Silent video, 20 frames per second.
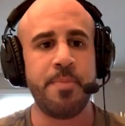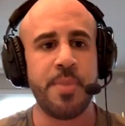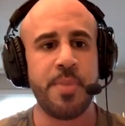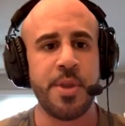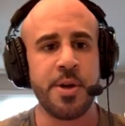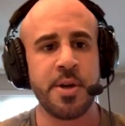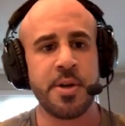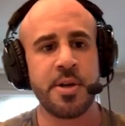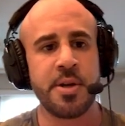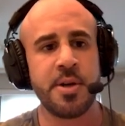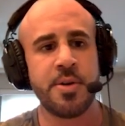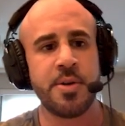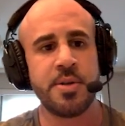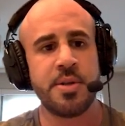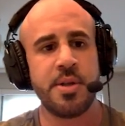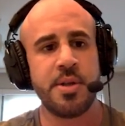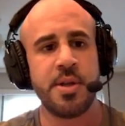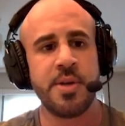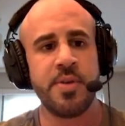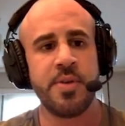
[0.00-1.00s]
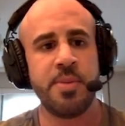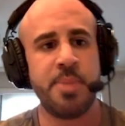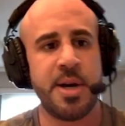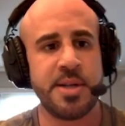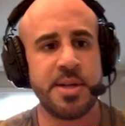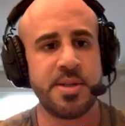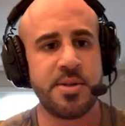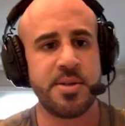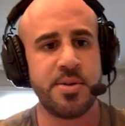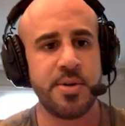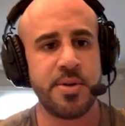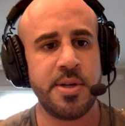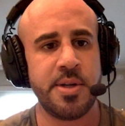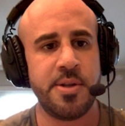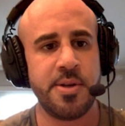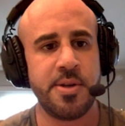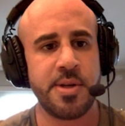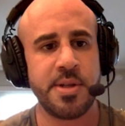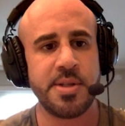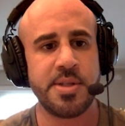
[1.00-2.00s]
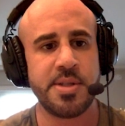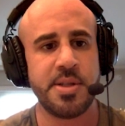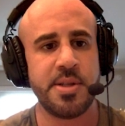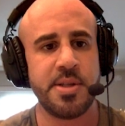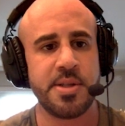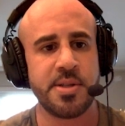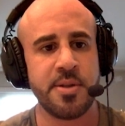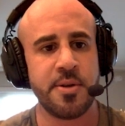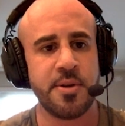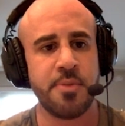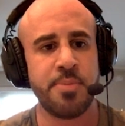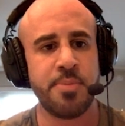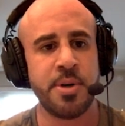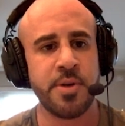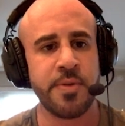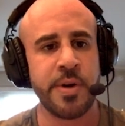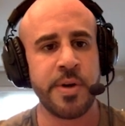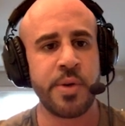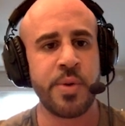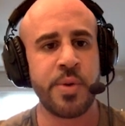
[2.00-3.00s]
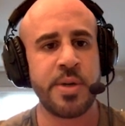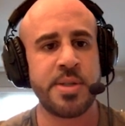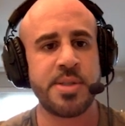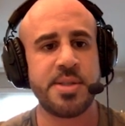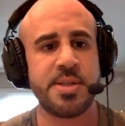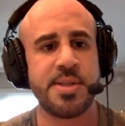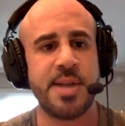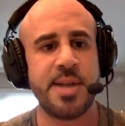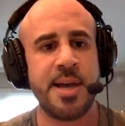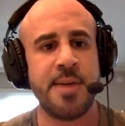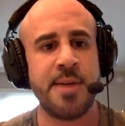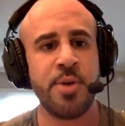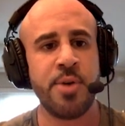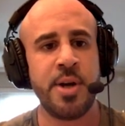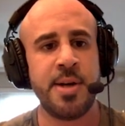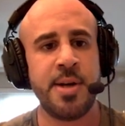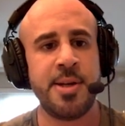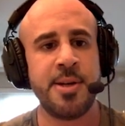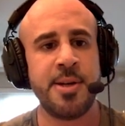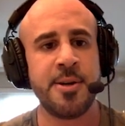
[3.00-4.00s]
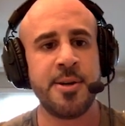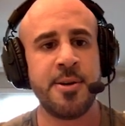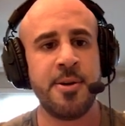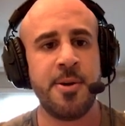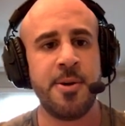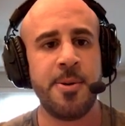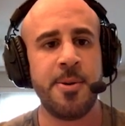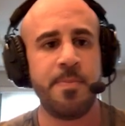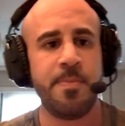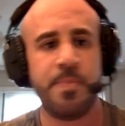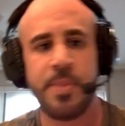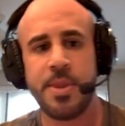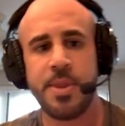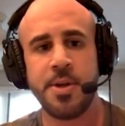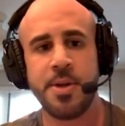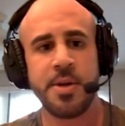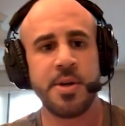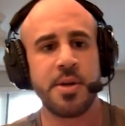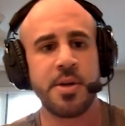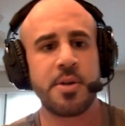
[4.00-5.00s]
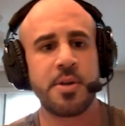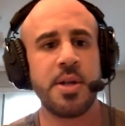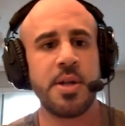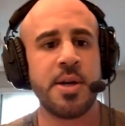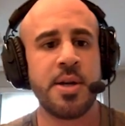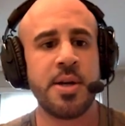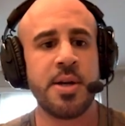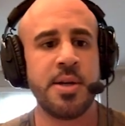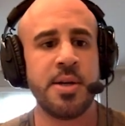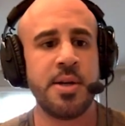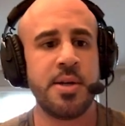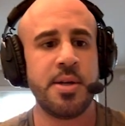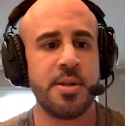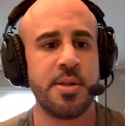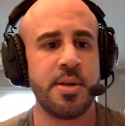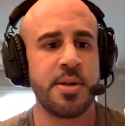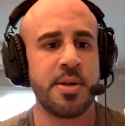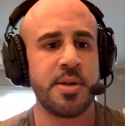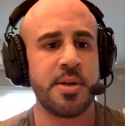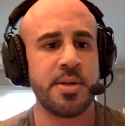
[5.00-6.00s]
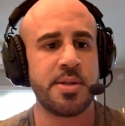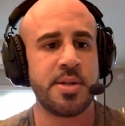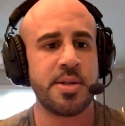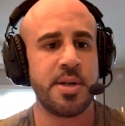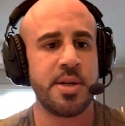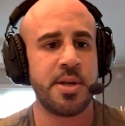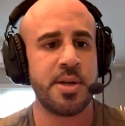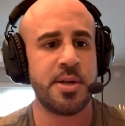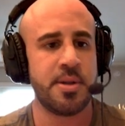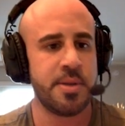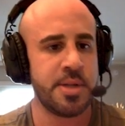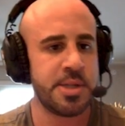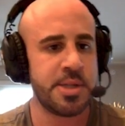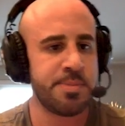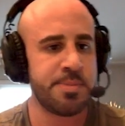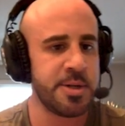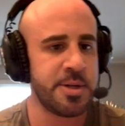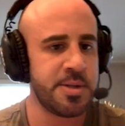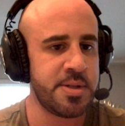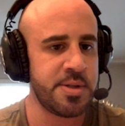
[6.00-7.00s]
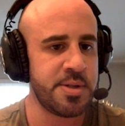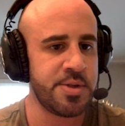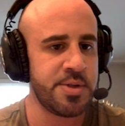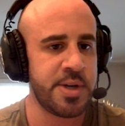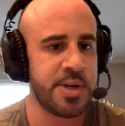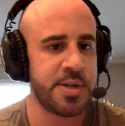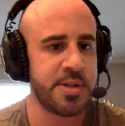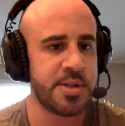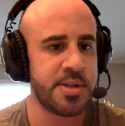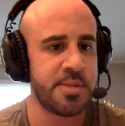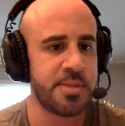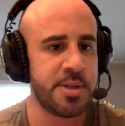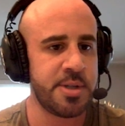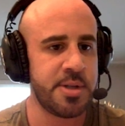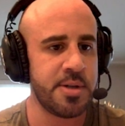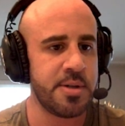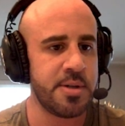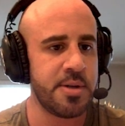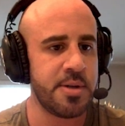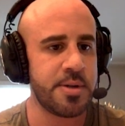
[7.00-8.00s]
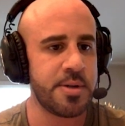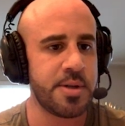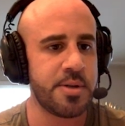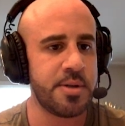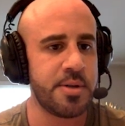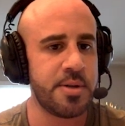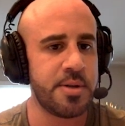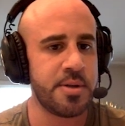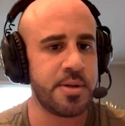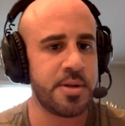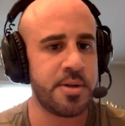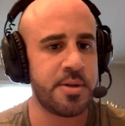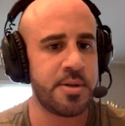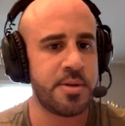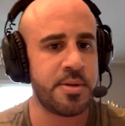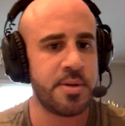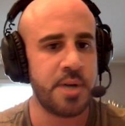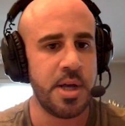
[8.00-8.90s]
They're going to go into their repository and they're going to see this little pull request tab right here. They're going to click on it and they're going to say, oh, this person tried to submit their token logo.